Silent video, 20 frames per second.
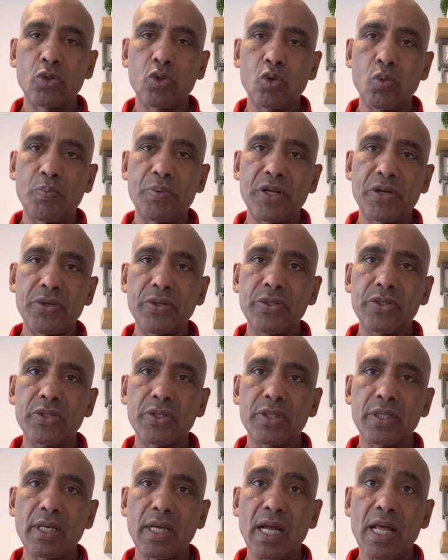
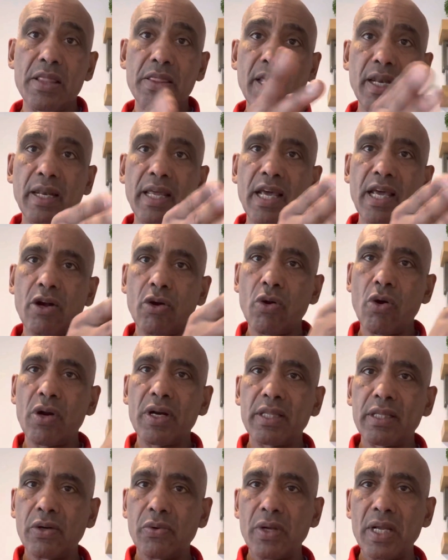periods, and then later on
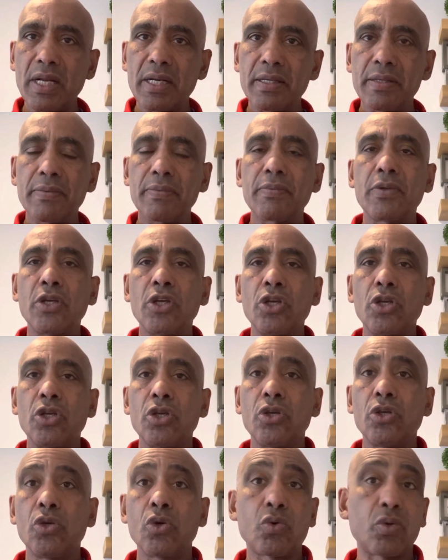in the run
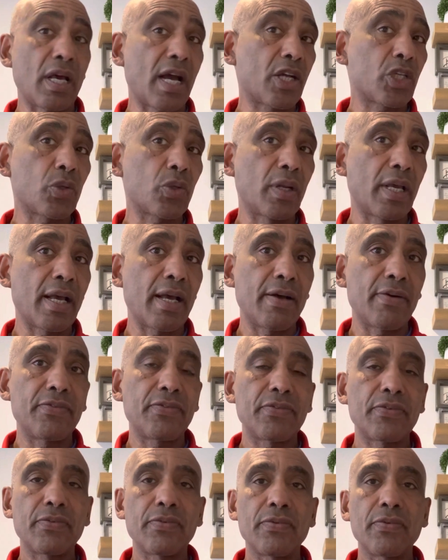you could actually
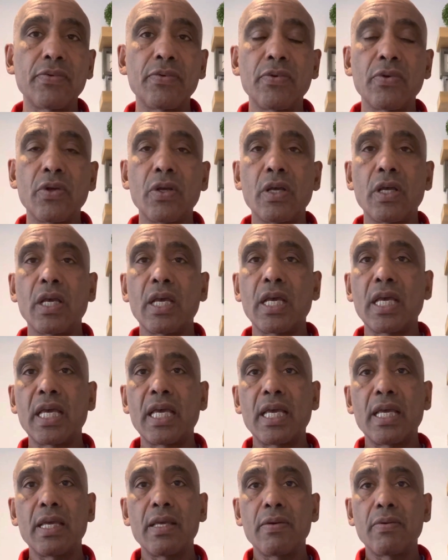have
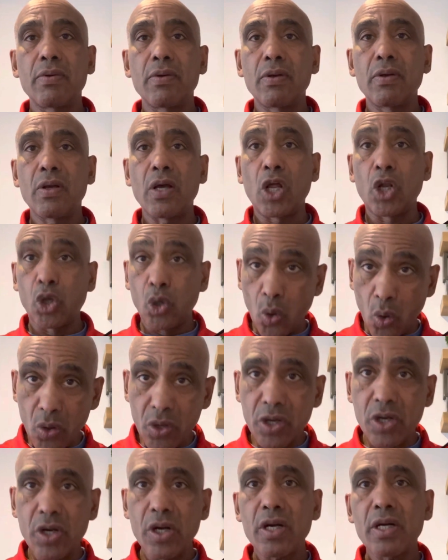a
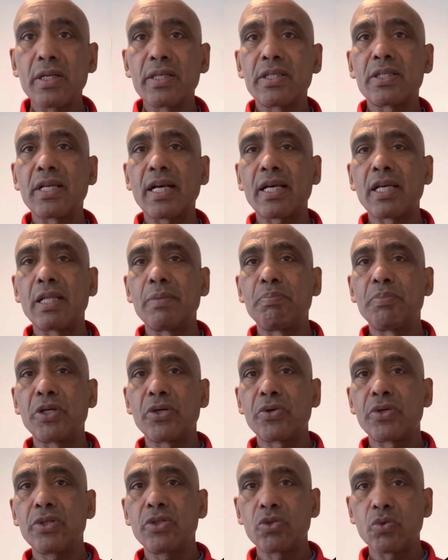longer second
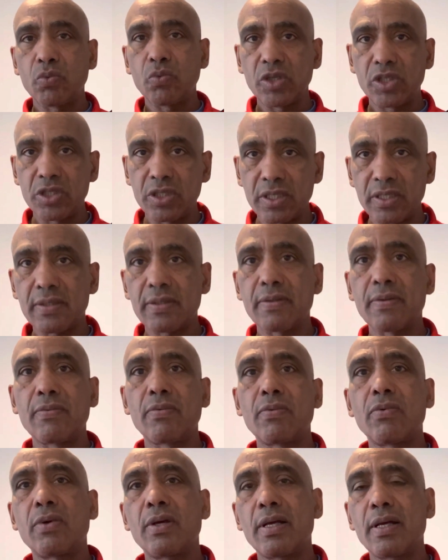period, which is
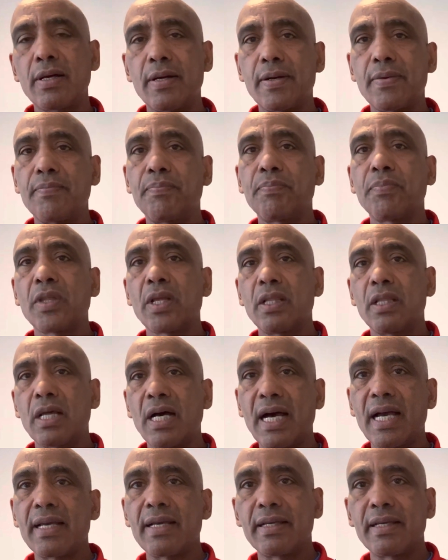the
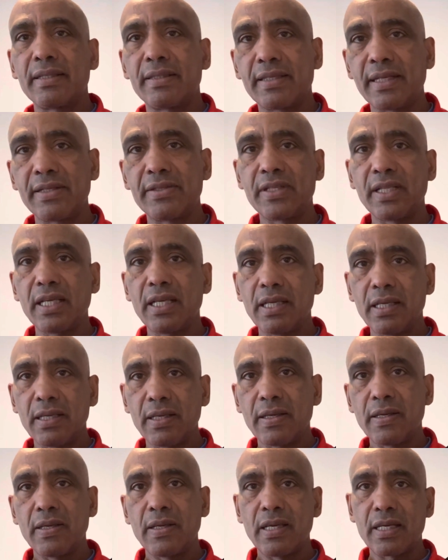higher intensity.
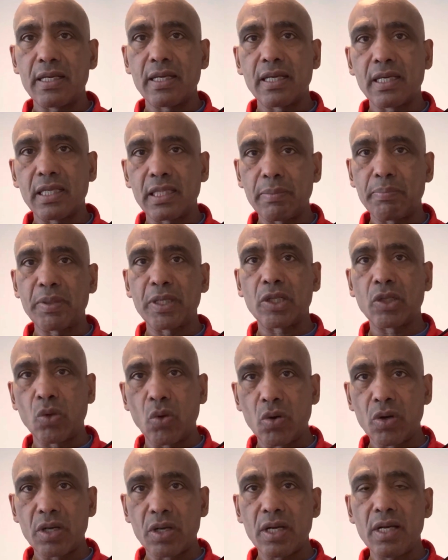You can get a bit
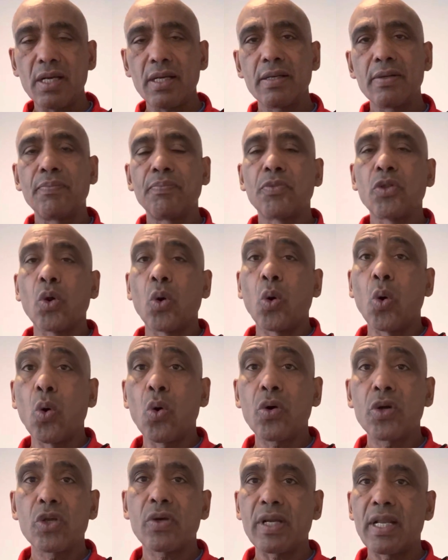longer,
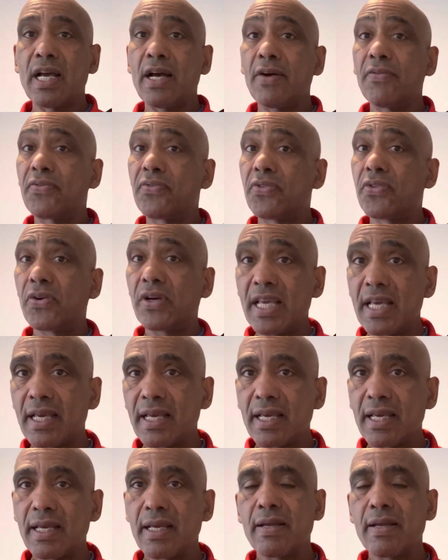or you can have three